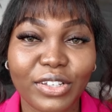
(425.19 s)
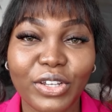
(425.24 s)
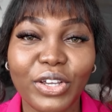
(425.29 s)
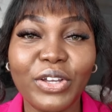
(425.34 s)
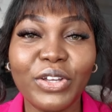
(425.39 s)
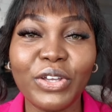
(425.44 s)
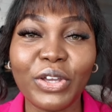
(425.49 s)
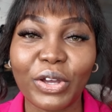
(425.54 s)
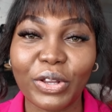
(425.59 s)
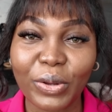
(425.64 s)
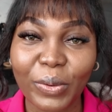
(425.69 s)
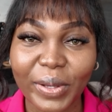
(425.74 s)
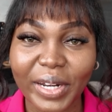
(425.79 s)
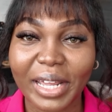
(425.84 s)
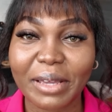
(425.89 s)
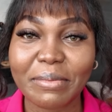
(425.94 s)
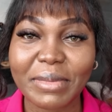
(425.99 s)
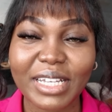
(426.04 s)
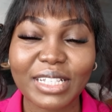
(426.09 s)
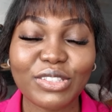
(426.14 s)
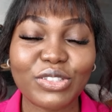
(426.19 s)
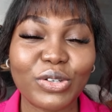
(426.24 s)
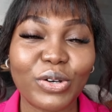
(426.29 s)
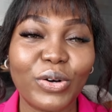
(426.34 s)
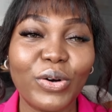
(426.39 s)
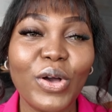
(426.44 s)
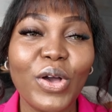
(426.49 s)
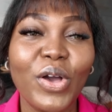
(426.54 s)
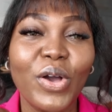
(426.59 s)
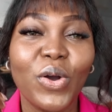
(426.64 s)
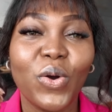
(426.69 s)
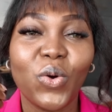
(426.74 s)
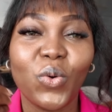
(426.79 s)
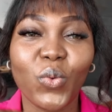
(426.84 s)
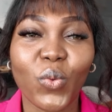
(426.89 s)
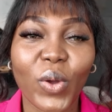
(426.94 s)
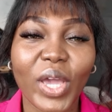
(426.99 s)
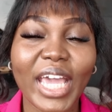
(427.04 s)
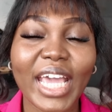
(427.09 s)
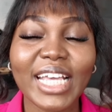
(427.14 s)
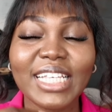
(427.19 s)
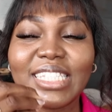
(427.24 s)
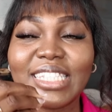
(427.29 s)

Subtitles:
You know what I mean? So we